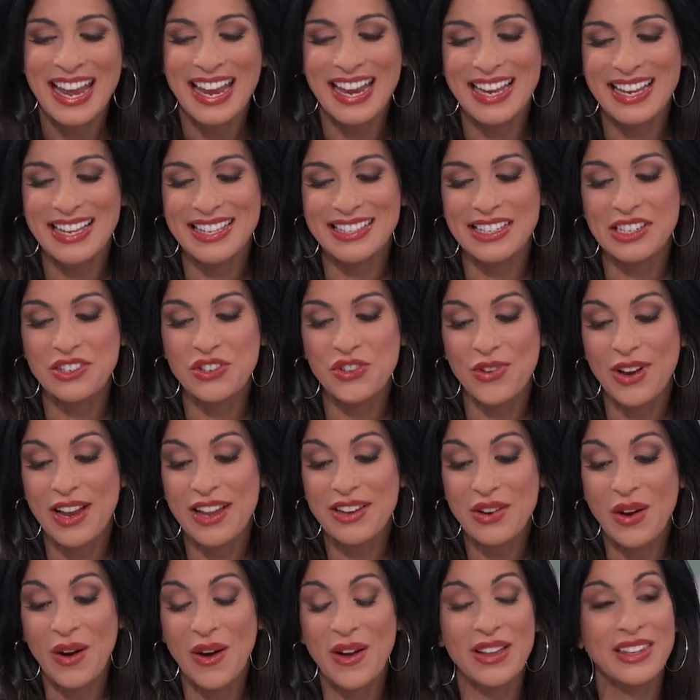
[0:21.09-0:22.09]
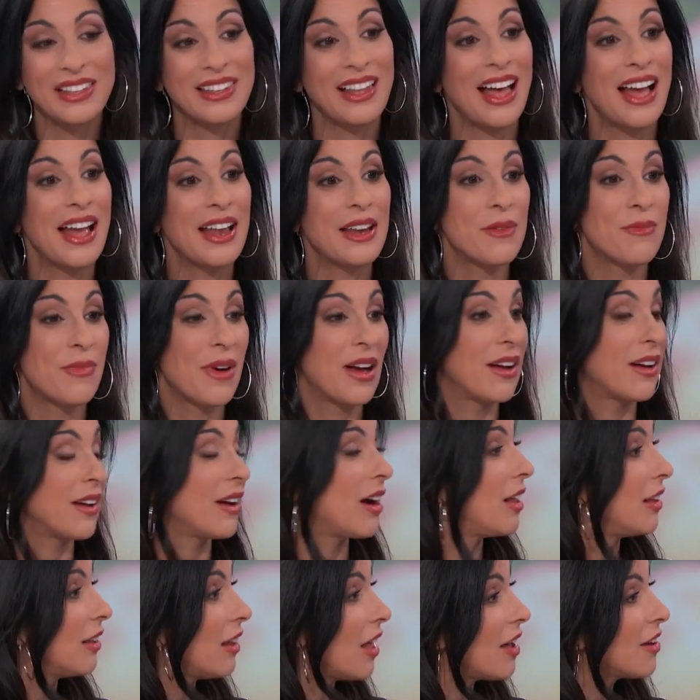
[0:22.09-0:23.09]
is a trend online
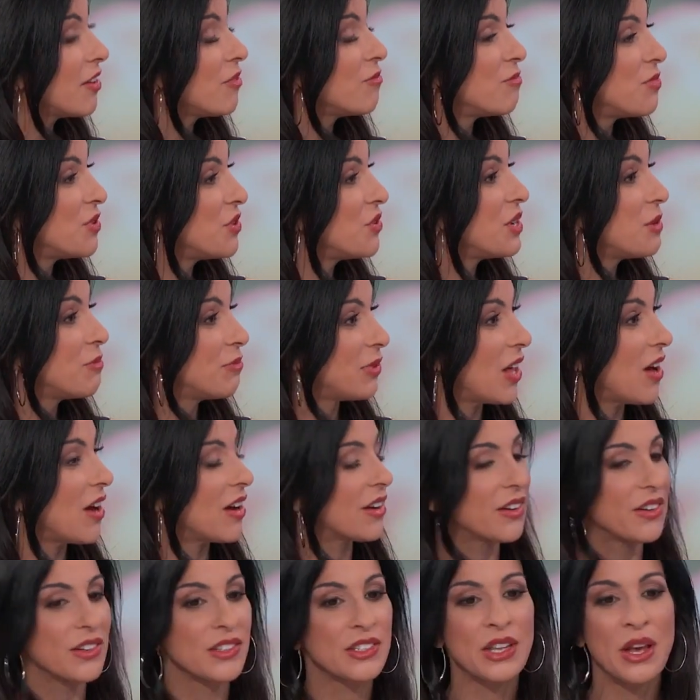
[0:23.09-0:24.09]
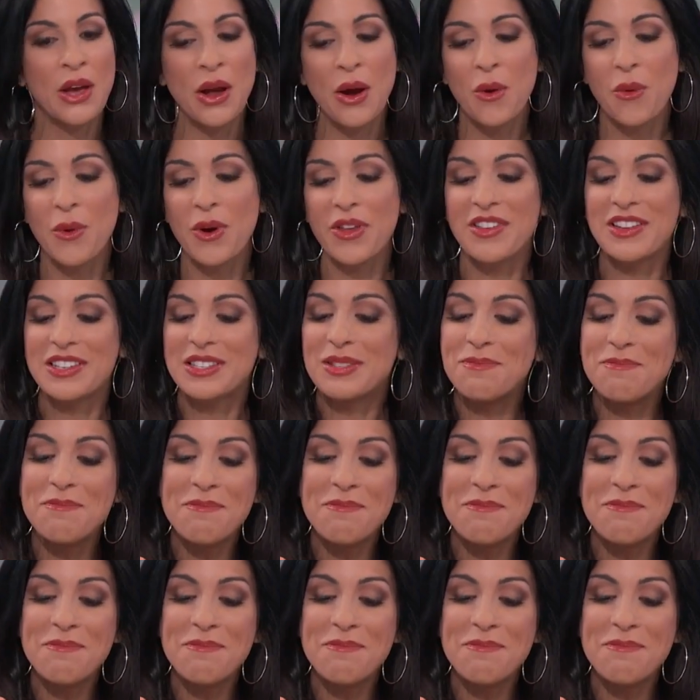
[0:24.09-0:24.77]
among a lot of beauty bloggers where this